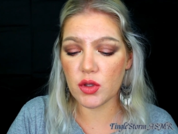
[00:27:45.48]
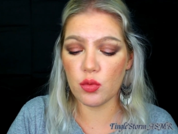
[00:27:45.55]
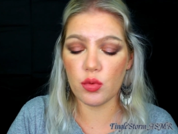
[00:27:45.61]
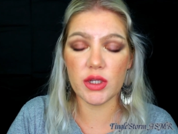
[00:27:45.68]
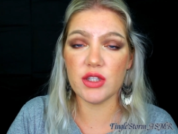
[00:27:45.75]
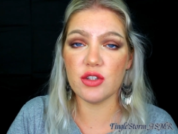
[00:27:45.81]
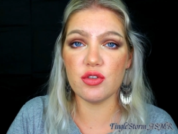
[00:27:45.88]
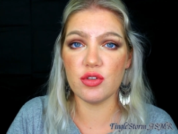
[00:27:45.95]

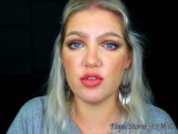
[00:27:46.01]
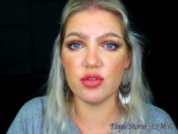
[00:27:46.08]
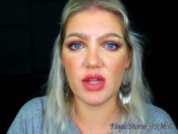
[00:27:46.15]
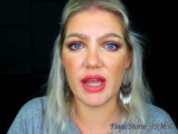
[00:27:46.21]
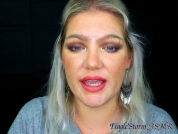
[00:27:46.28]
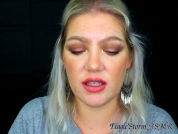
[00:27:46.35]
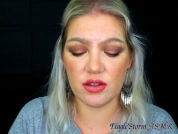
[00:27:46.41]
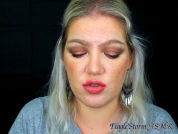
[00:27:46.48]
What do you
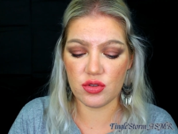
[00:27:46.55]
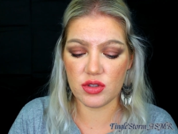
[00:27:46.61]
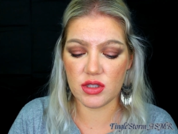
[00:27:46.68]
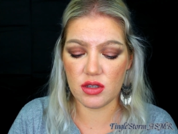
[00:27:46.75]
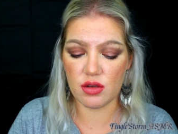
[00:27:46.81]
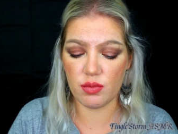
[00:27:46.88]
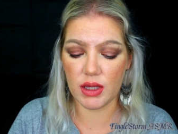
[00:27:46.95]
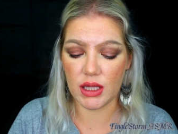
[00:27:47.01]
like to
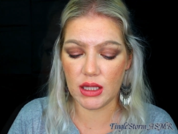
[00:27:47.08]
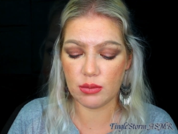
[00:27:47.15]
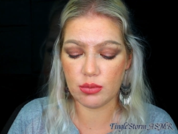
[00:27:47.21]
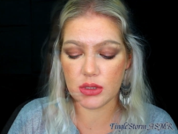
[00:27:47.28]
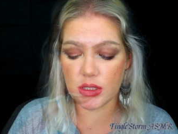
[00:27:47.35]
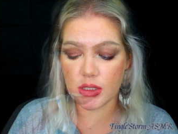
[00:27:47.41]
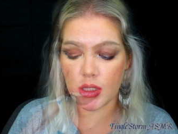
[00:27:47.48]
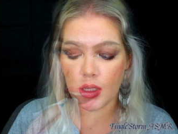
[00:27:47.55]
see on my
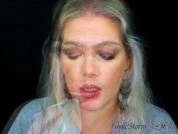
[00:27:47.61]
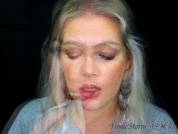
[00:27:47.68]
lips?